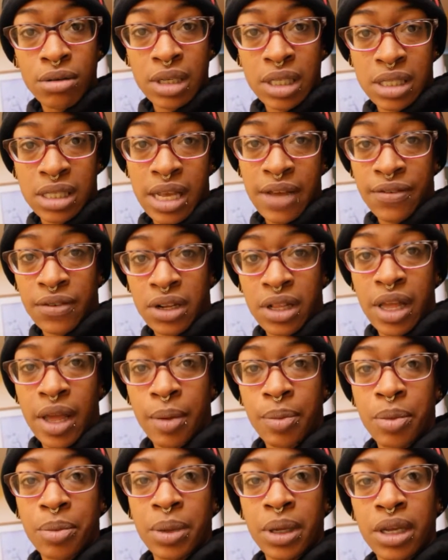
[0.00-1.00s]
It's definitely
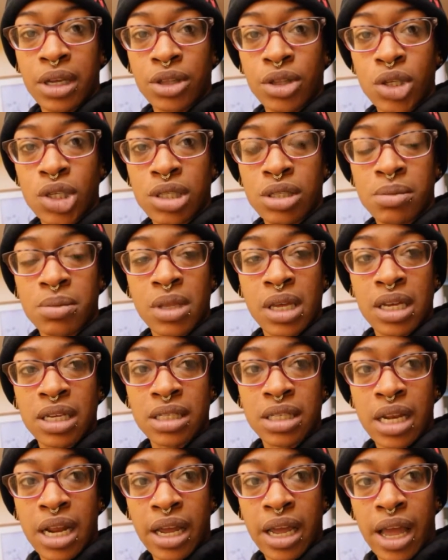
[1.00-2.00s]
helping me get through some
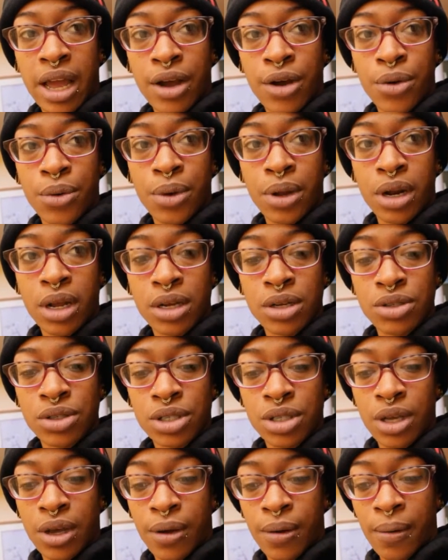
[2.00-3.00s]
things that I got going on.
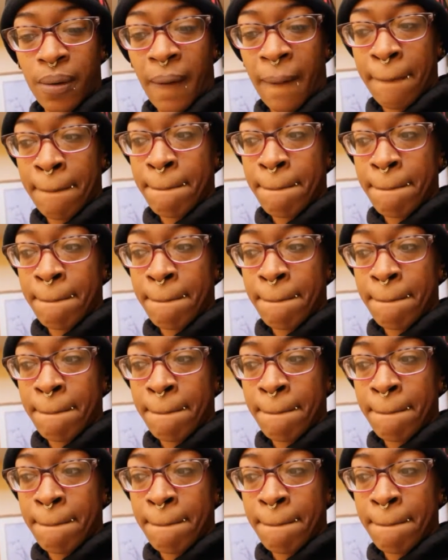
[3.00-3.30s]
So,